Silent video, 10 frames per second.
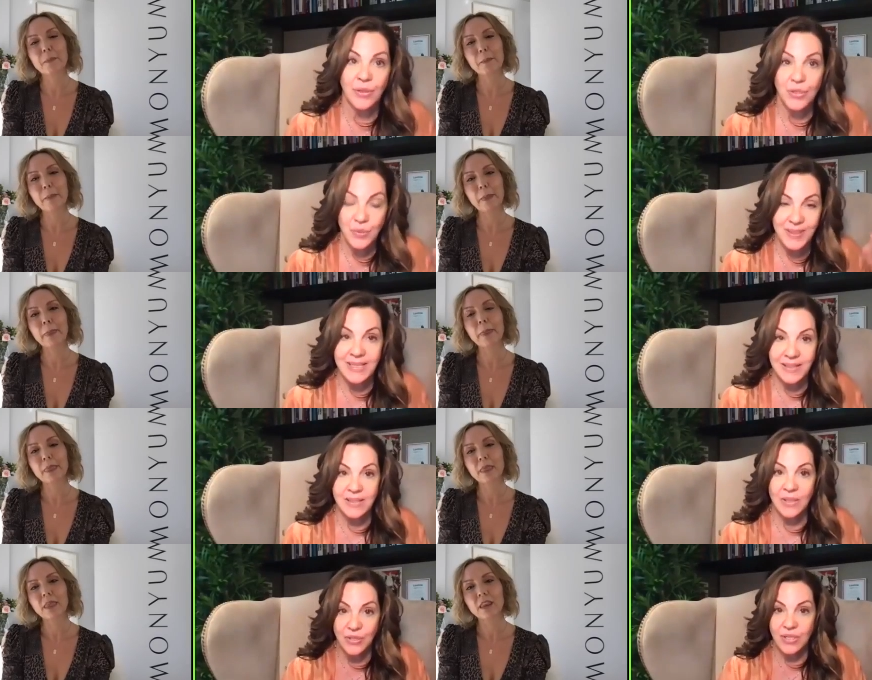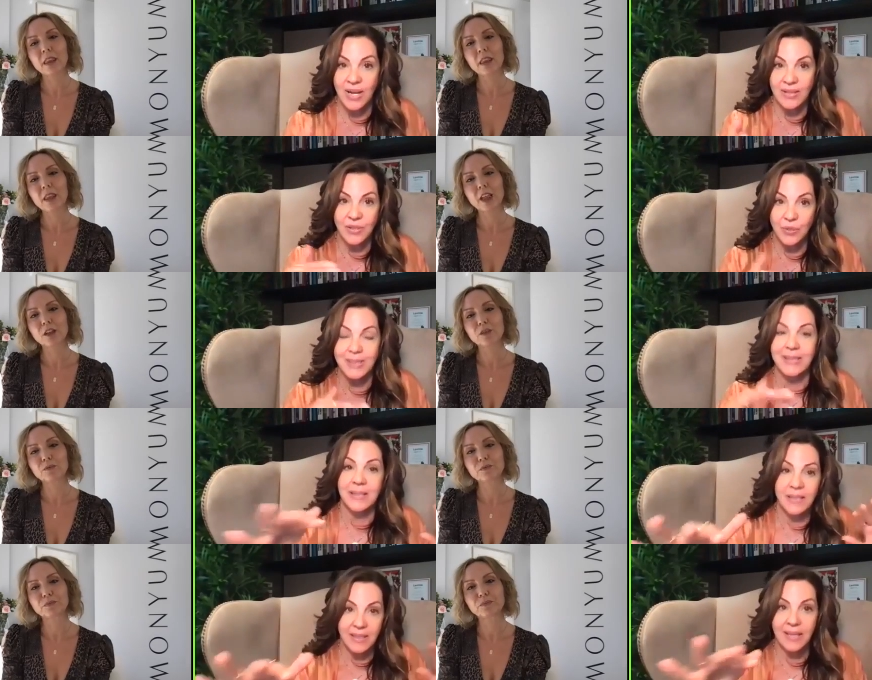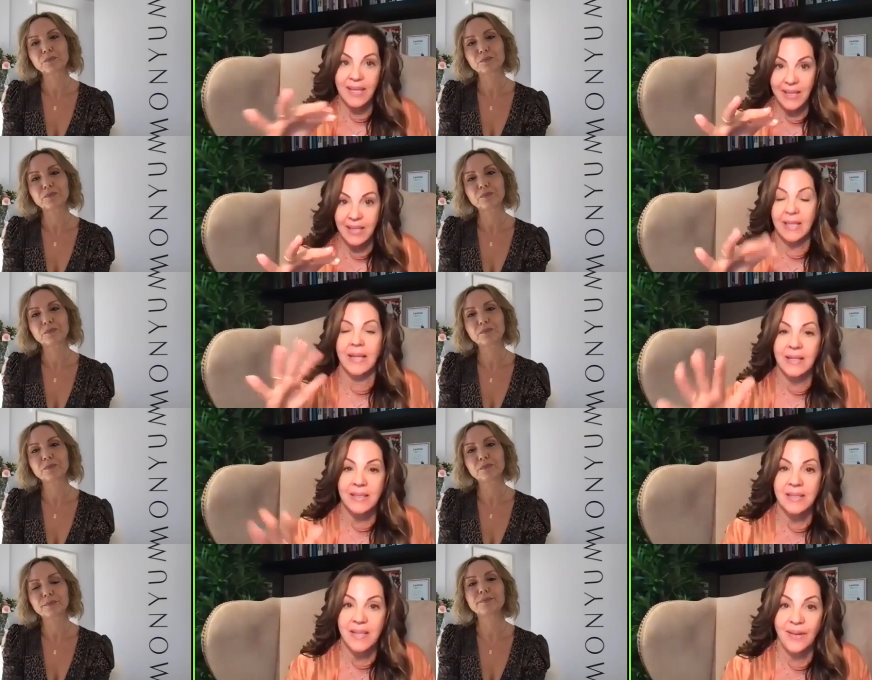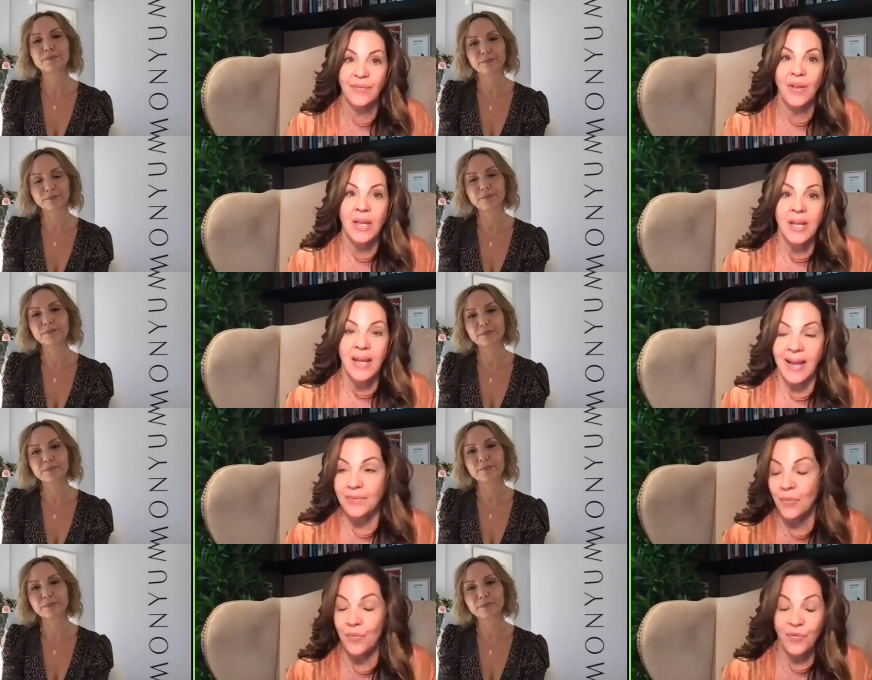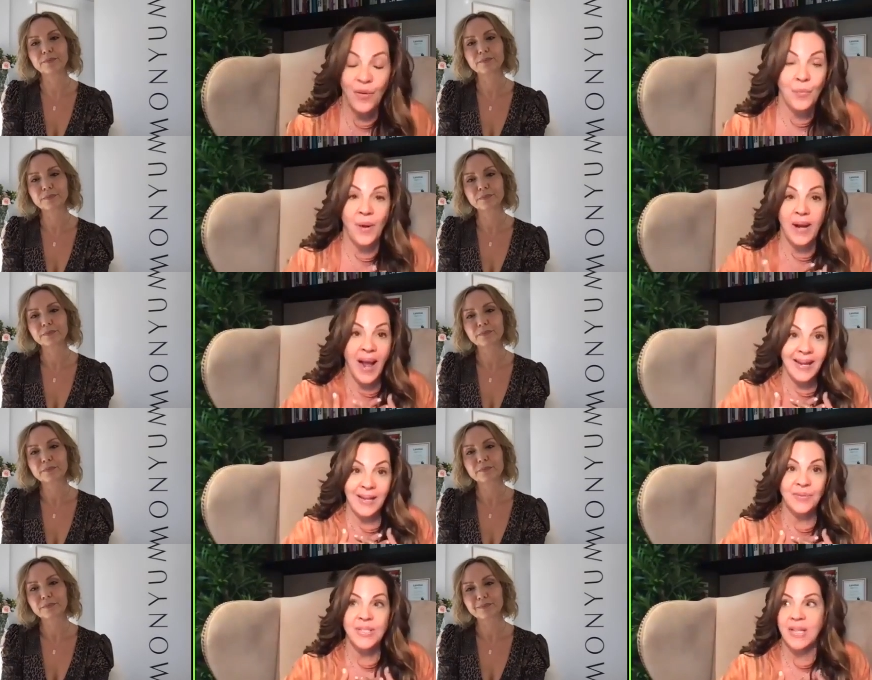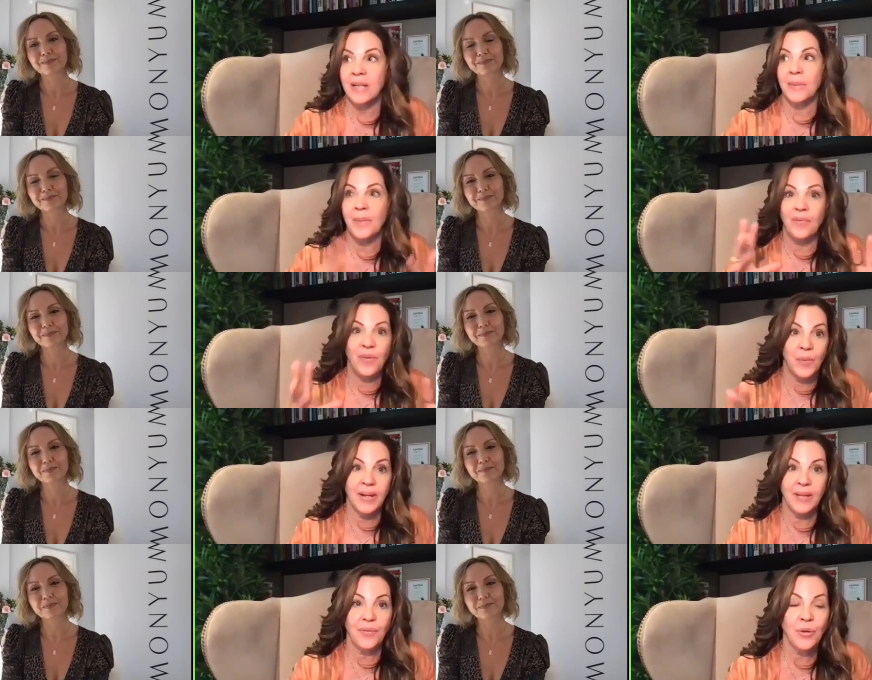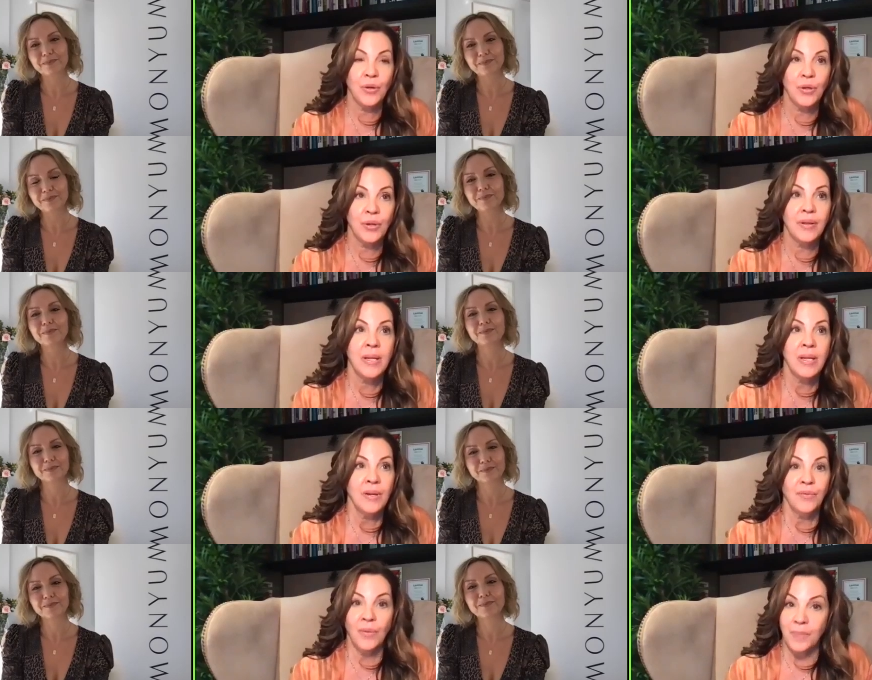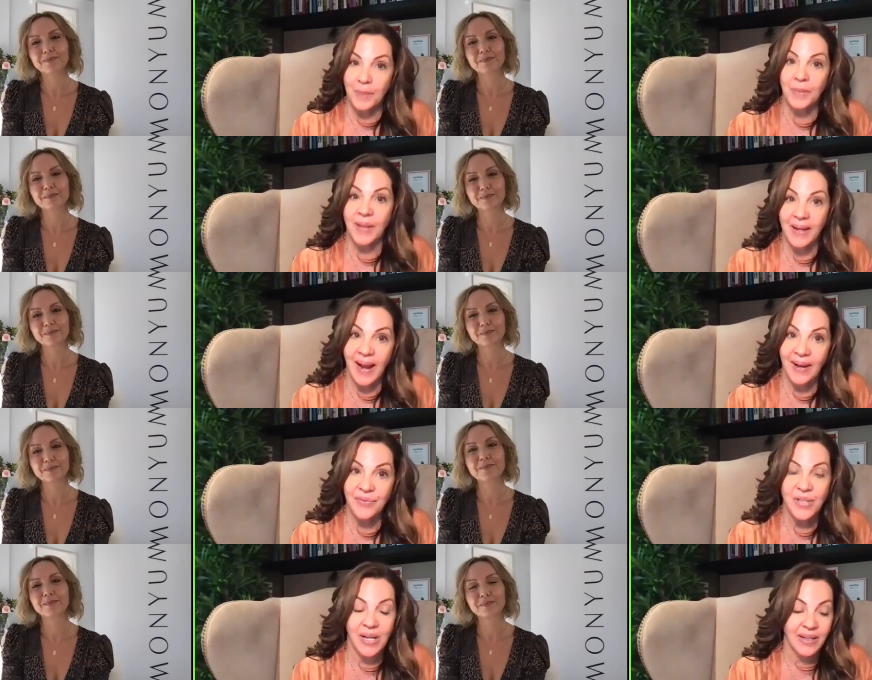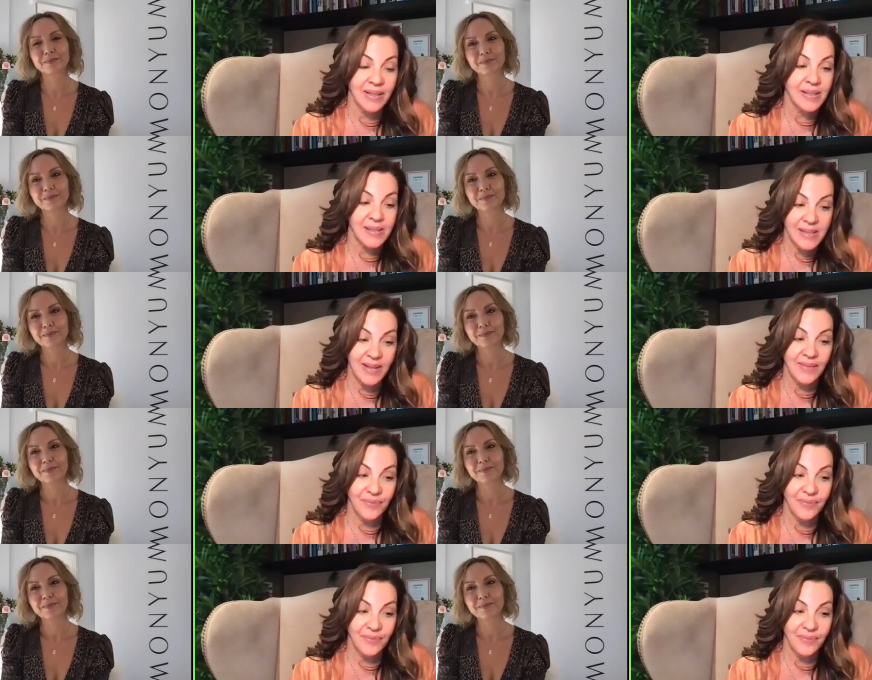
Speaker 1: they're doing just dis- your guys are doing distant healing and stuff. And from what I haven't done it, but from what I've heard from people that have done it, it's they've